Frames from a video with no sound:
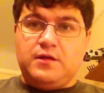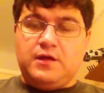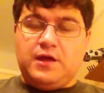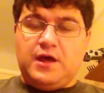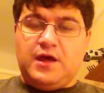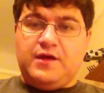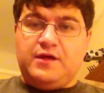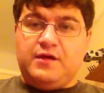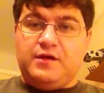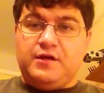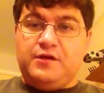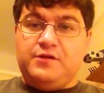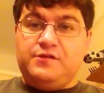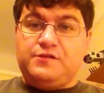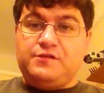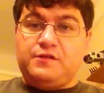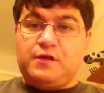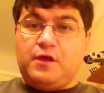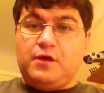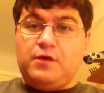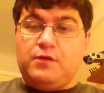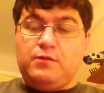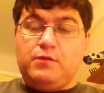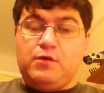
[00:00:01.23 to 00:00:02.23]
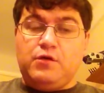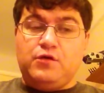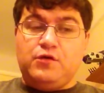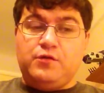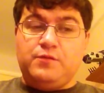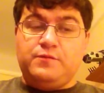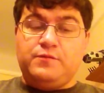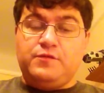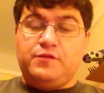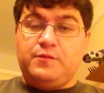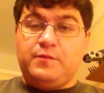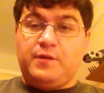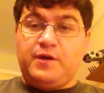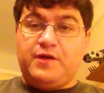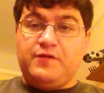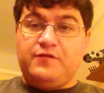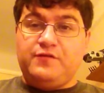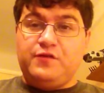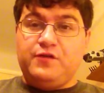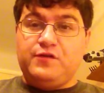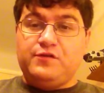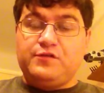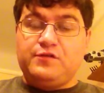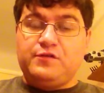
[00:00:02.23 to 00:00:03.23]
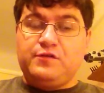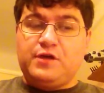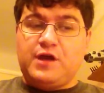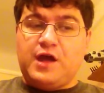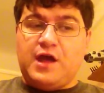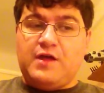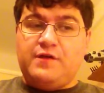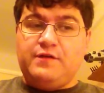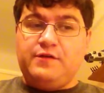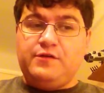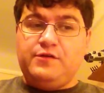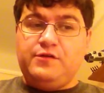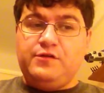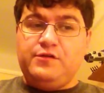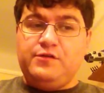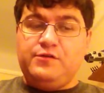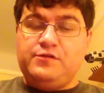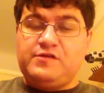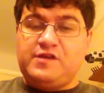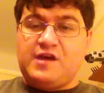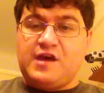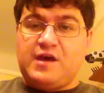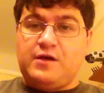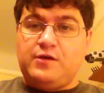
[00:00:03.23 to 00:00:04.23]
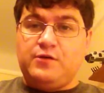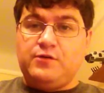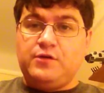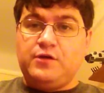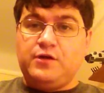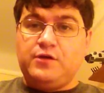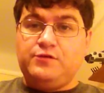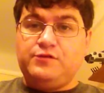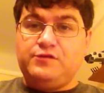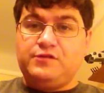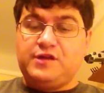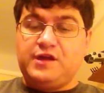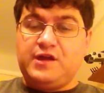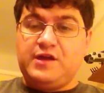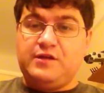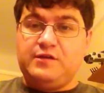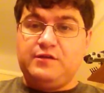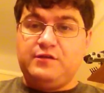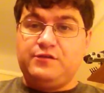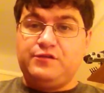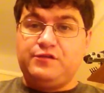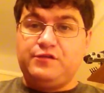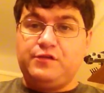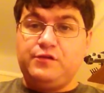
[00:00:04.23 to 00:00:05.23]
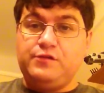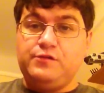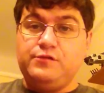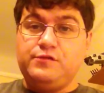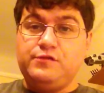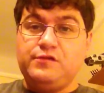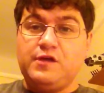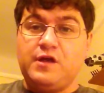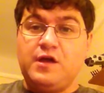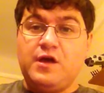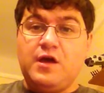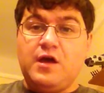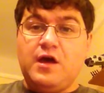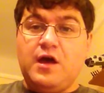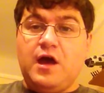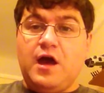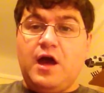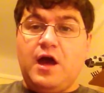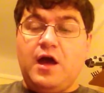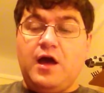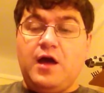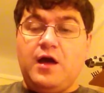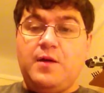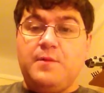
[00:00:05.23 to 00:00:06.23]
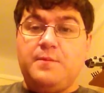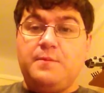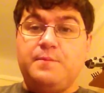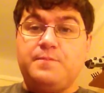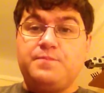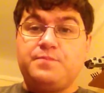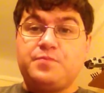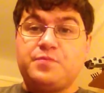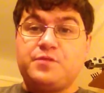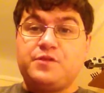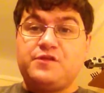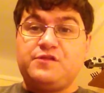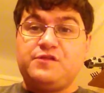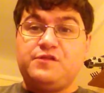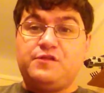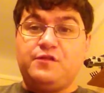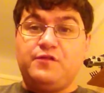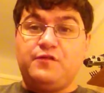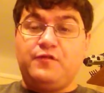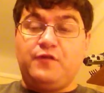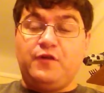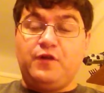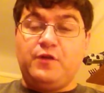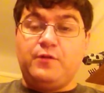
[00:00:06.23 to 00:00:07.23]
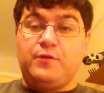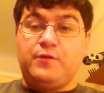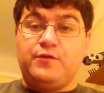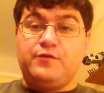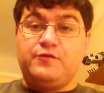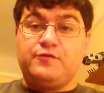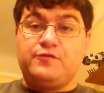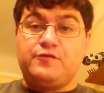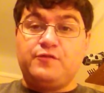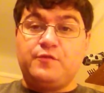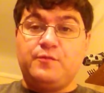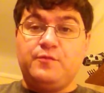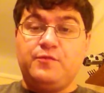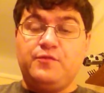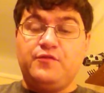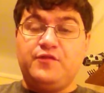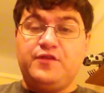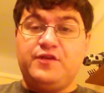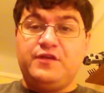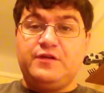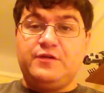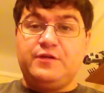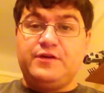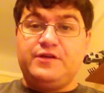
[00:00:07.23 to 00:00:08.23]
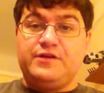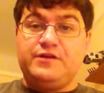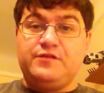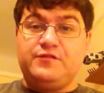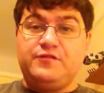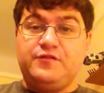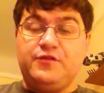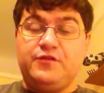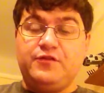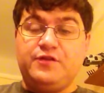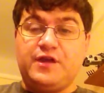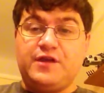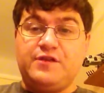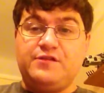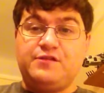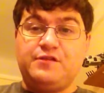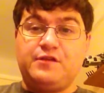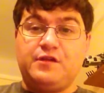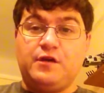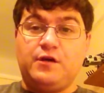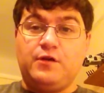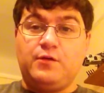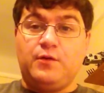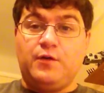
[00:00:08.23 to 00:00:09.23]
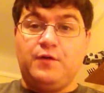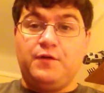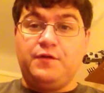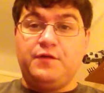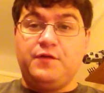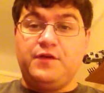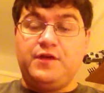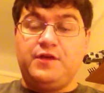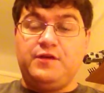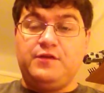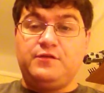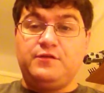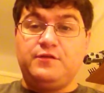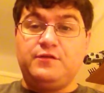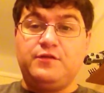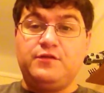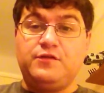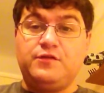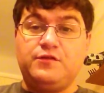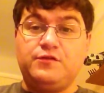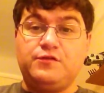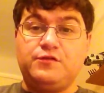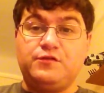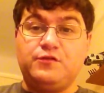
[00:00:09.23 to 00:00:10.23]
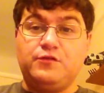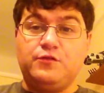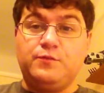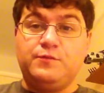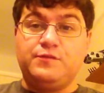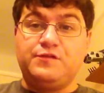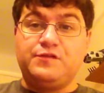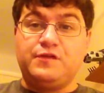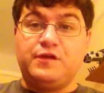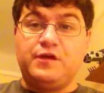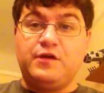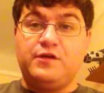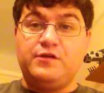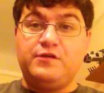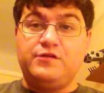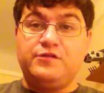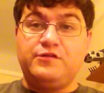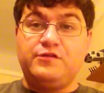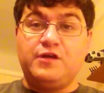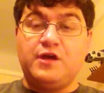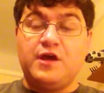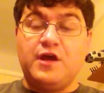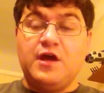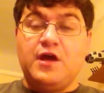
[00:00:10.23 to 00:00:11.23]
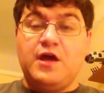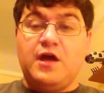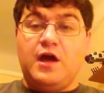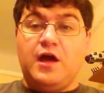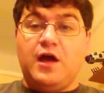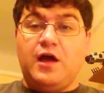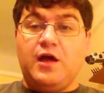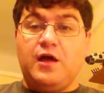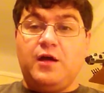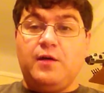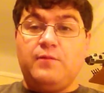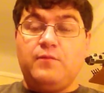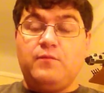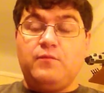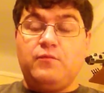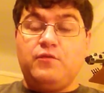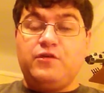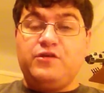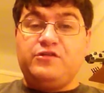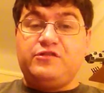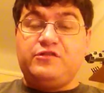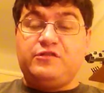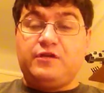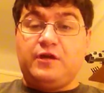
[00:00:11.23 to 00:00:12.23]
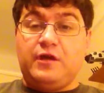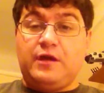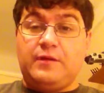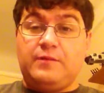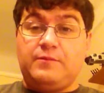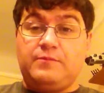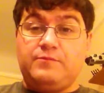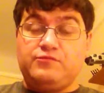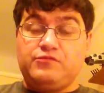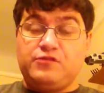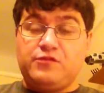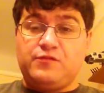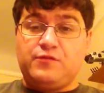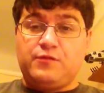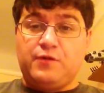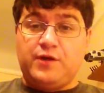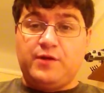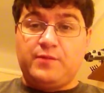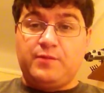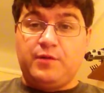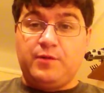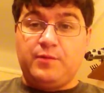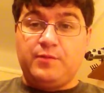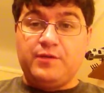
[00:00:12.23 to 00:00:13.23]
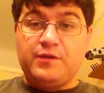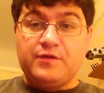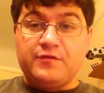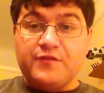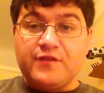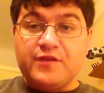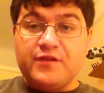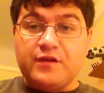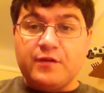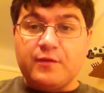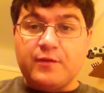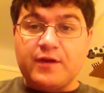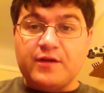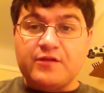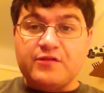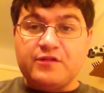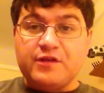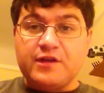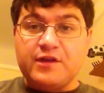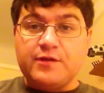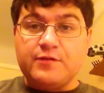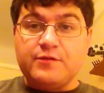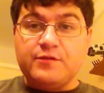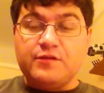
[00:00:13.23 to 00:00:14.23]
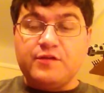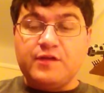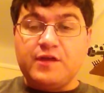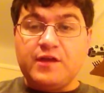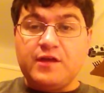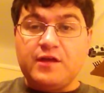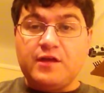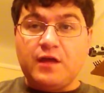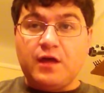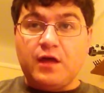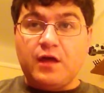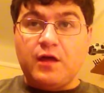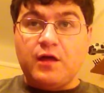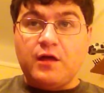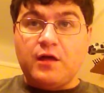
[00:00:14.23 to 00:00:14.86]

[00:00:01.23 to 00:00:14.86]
Hey guys, welcome to my first look at the new Tau Ghostkeel suit. This is a follow-on from the video I did a few days ago on the new Storm Surge, which proved quite a popular video actually. It was the